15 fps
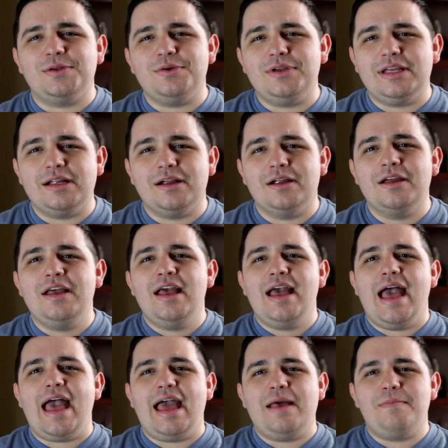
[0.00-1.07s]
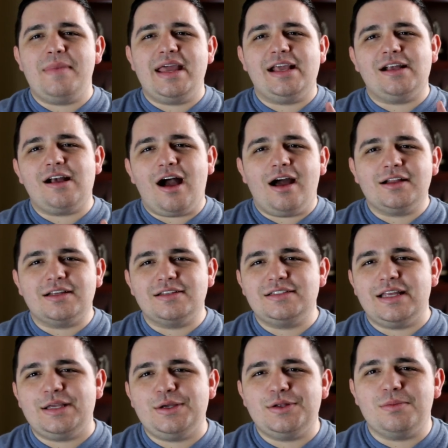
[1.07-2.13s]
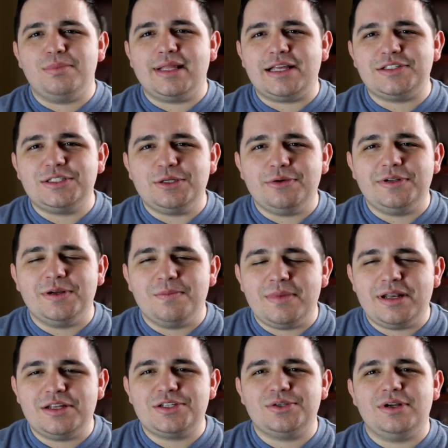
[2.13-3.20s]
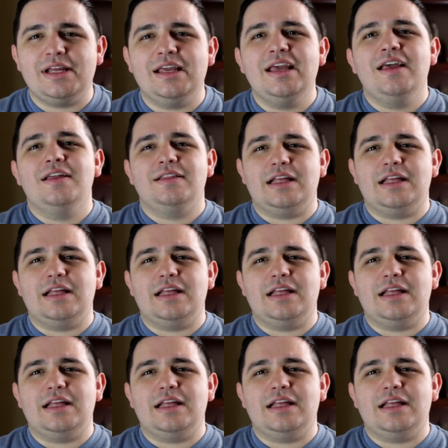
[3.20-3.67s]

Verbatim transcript: New Year. And may God continue to bless you and your ministry